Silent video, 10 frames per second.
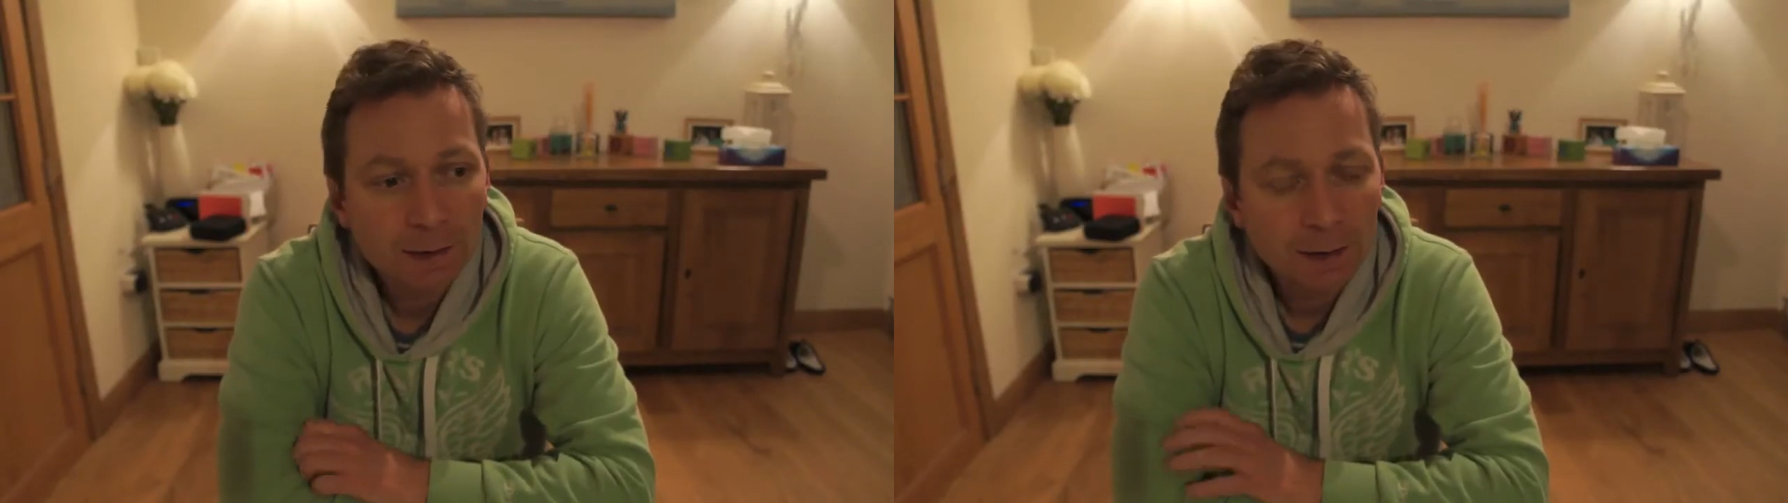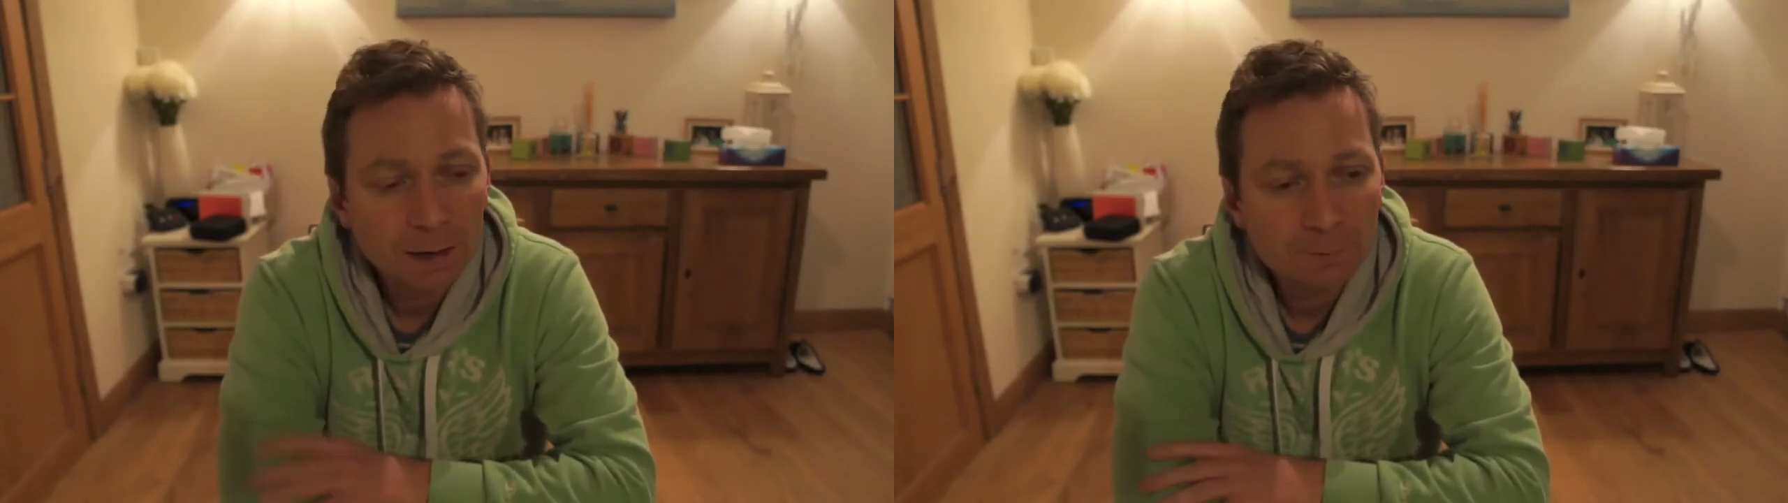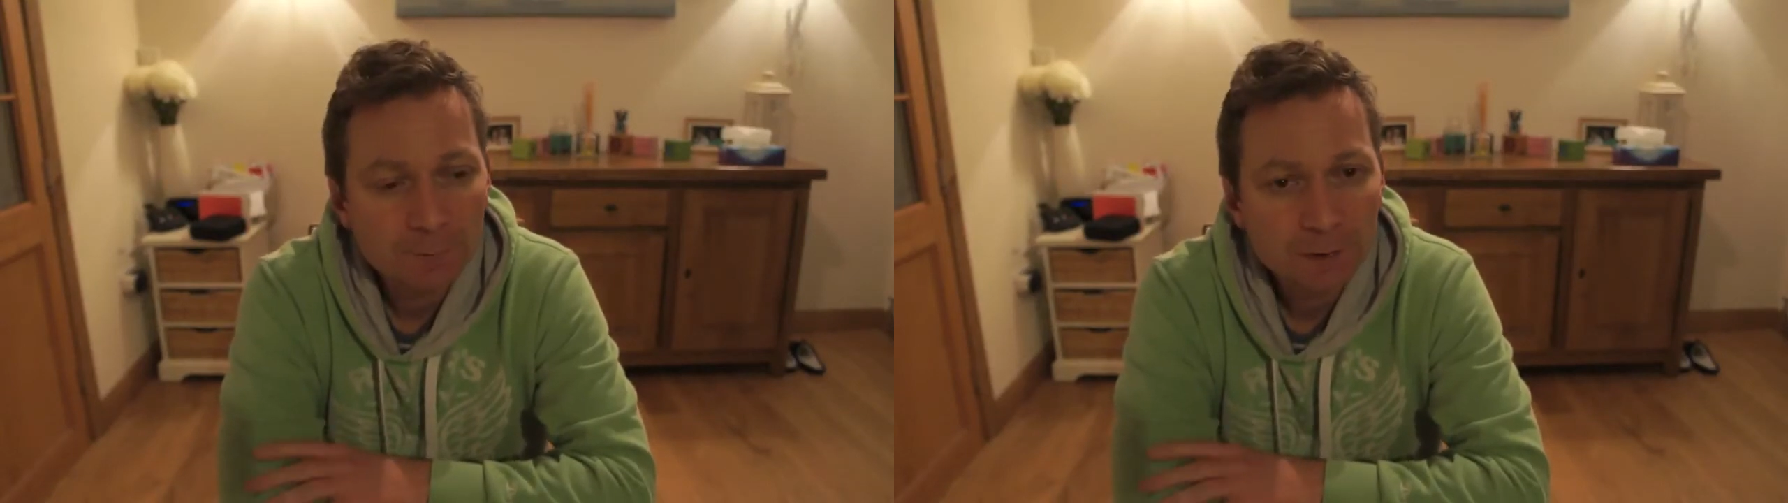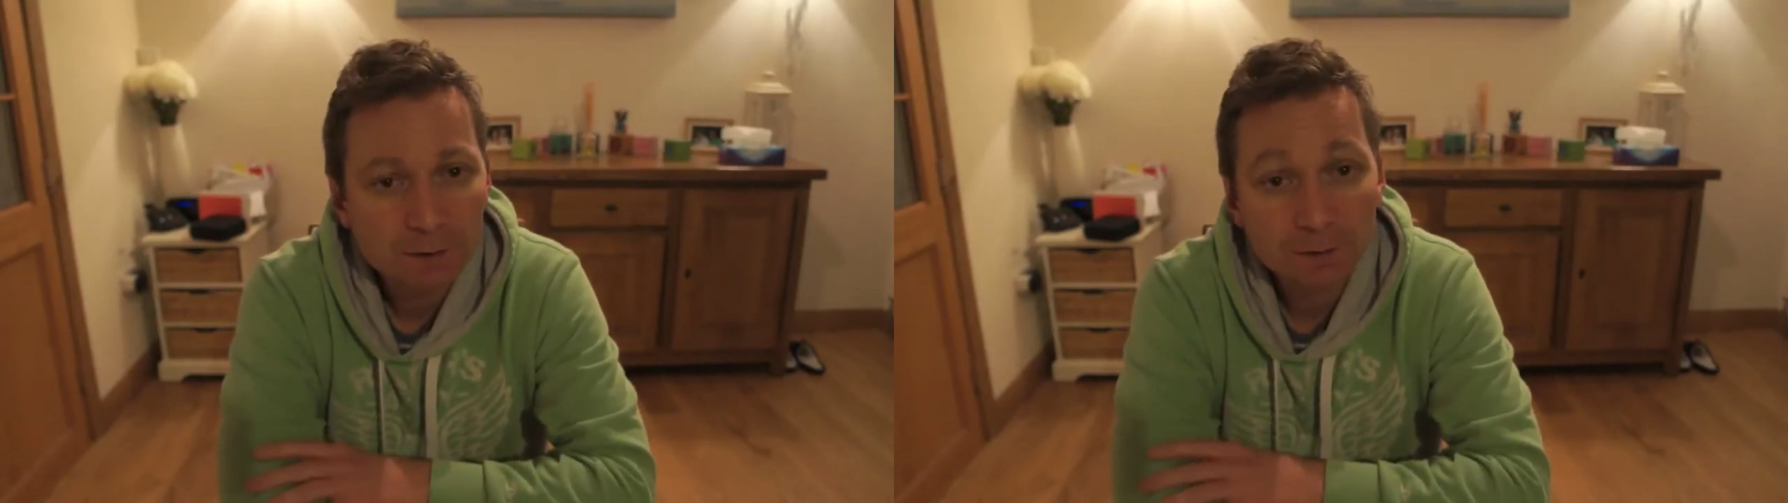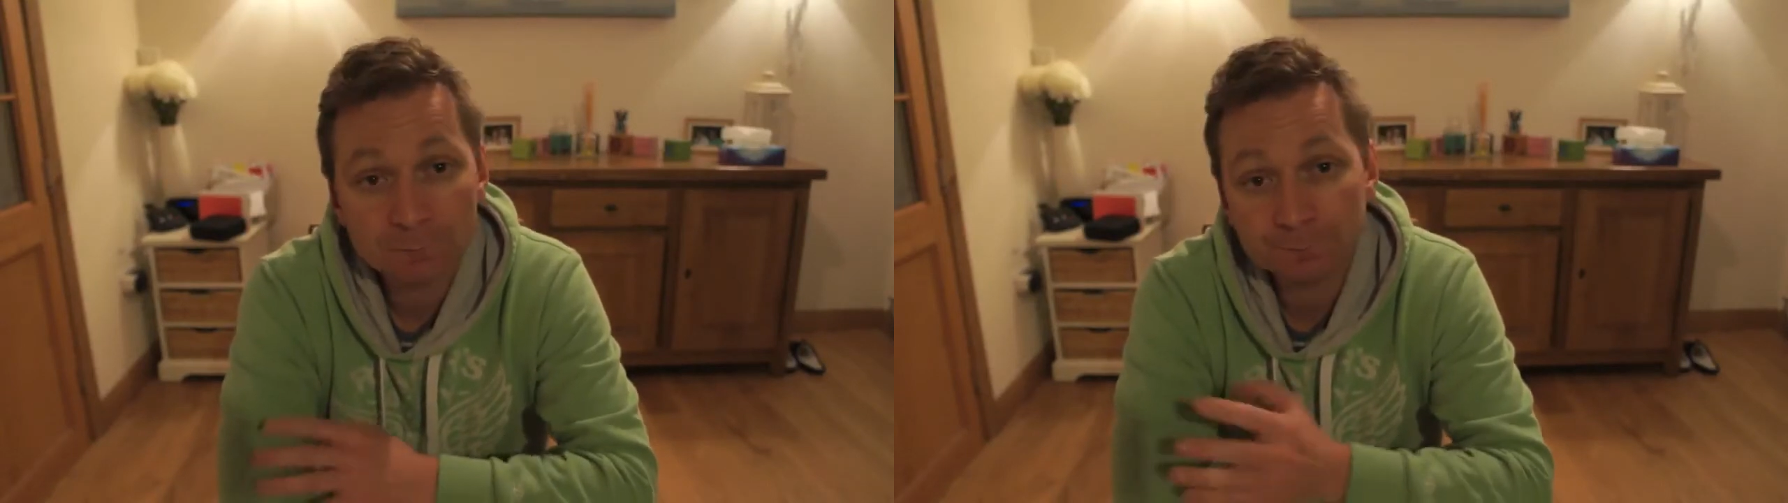
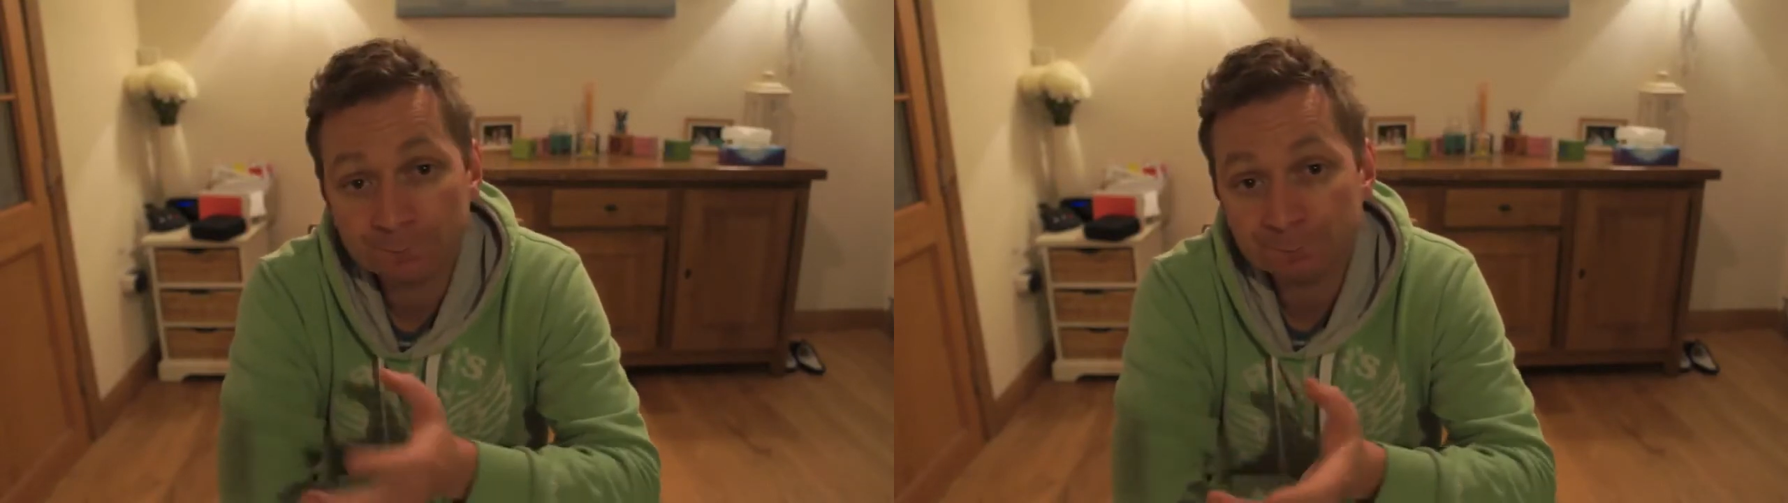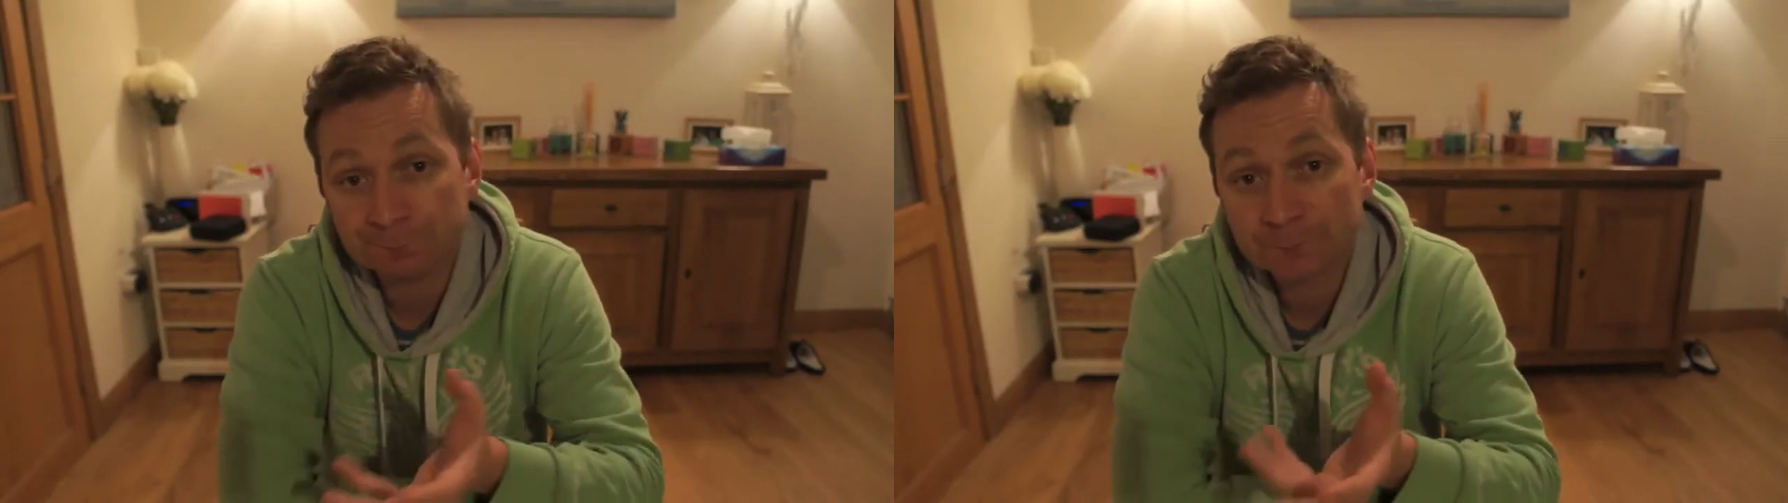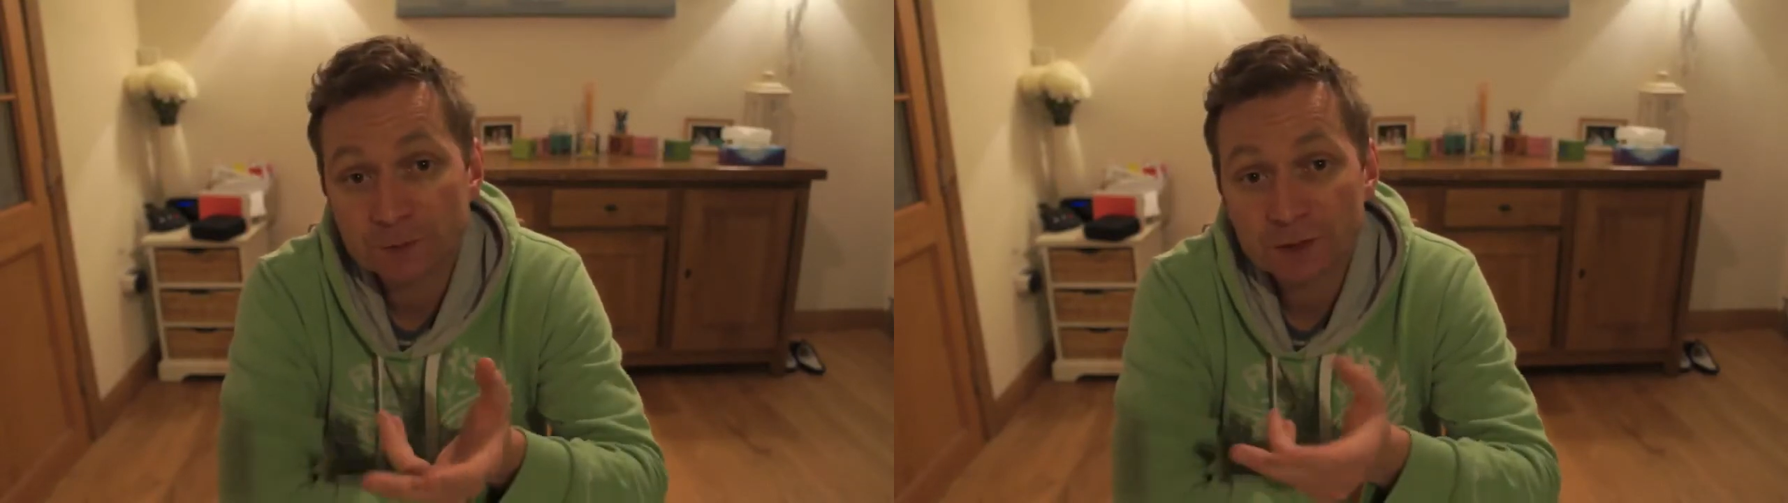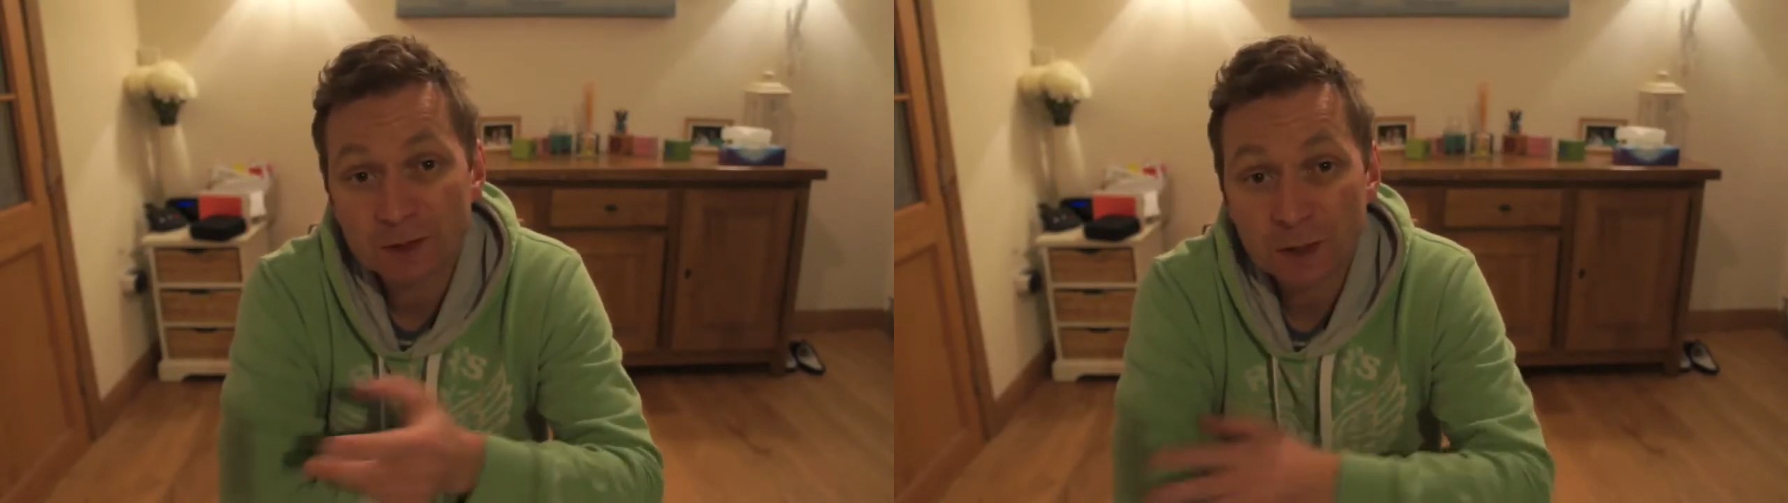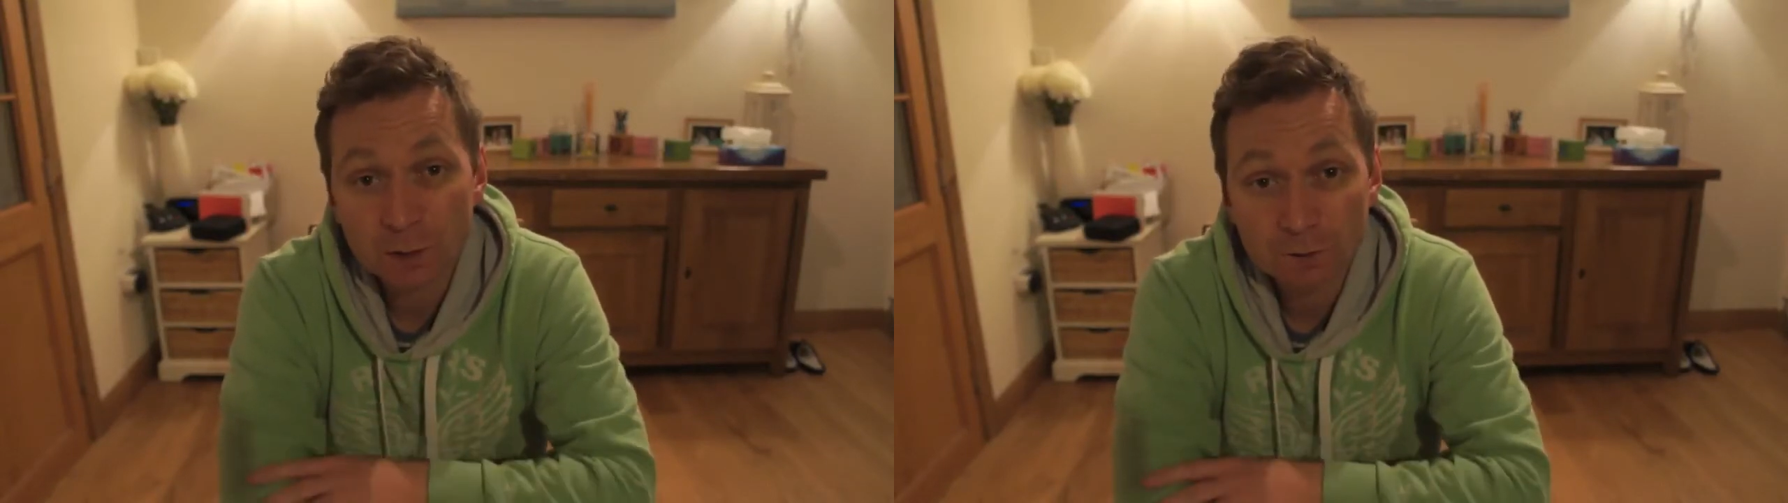So just going to
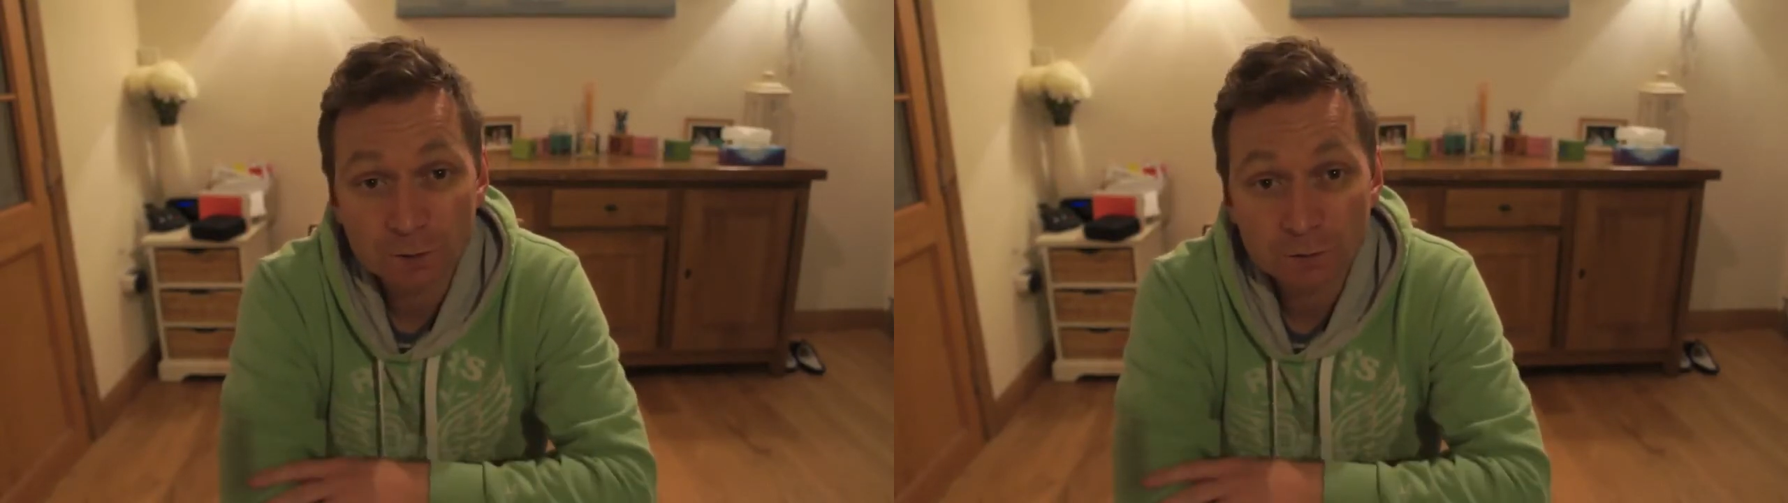go over